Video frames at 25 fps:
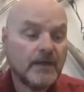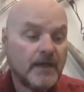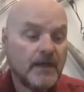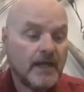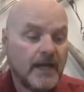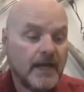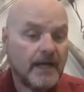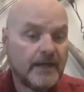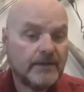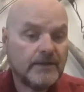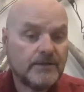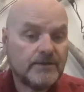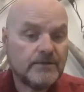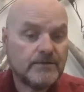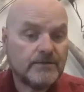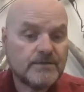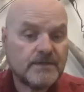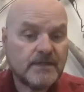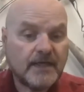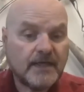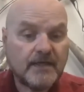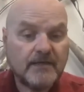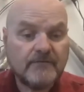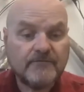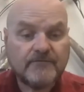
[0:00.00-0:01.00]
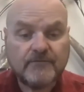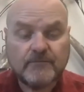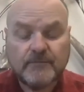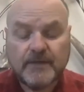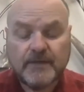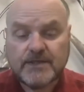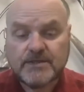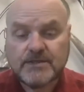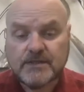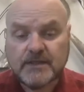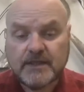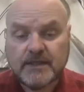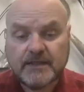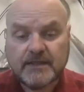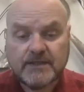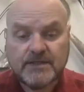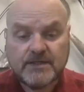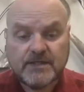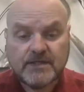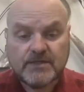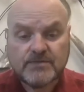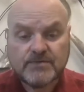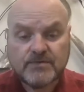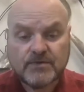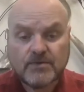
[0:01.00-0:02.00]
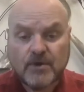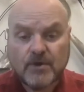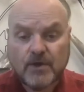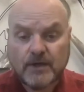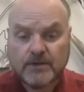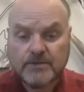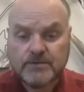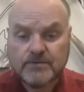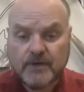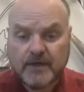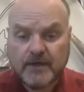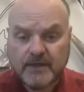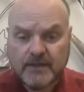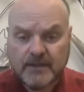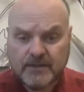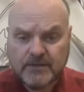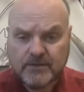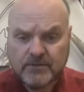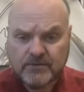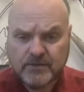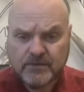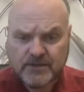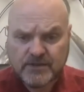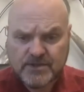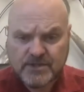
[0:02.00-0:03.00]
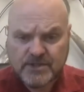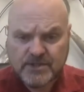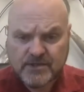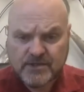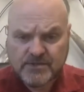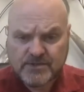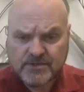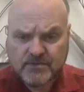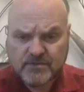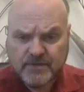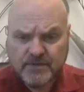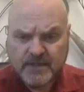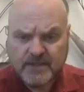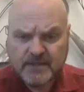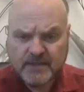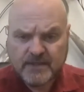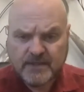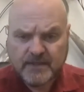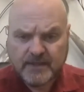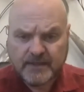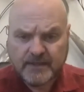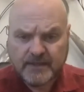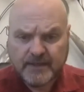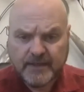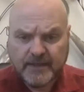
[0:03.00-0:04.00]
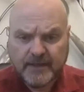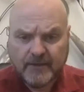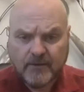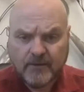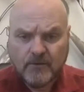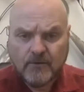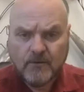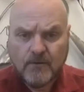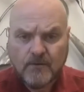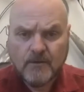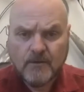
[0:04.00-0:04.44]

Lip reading: information that they just got. So I'm going to do the share screen thing now.